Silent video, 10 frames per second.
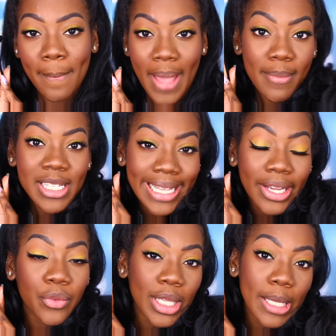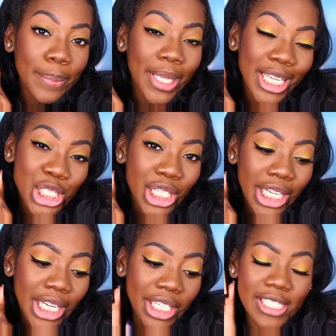Miami is like a really
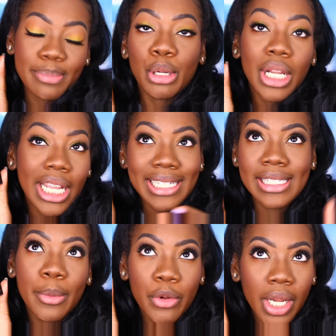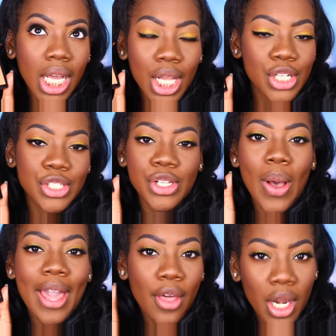peachy, springy, summery color,
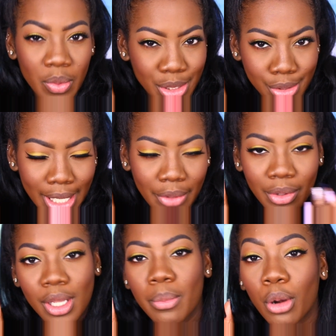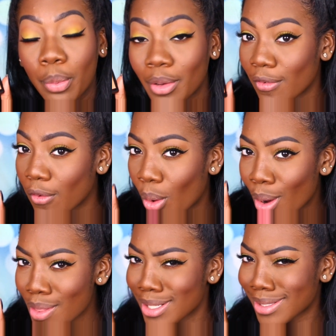so I thought it was just like really appropriate
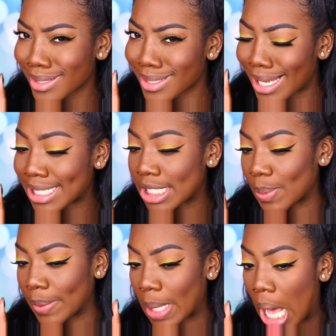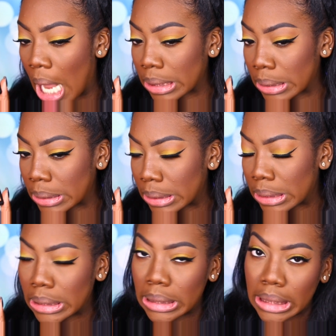for this look today since we've got
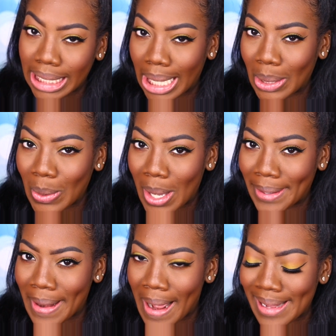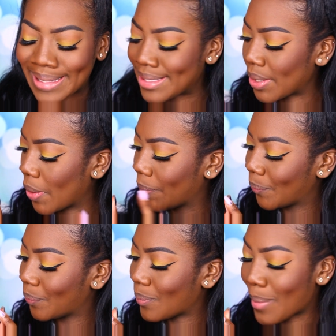yellow on our eyes, so
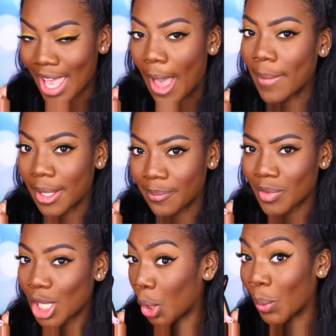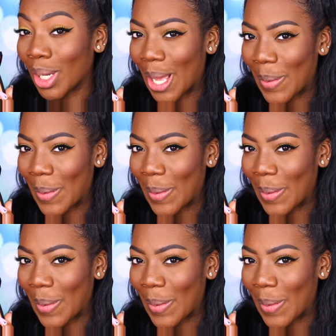Miami, here we go.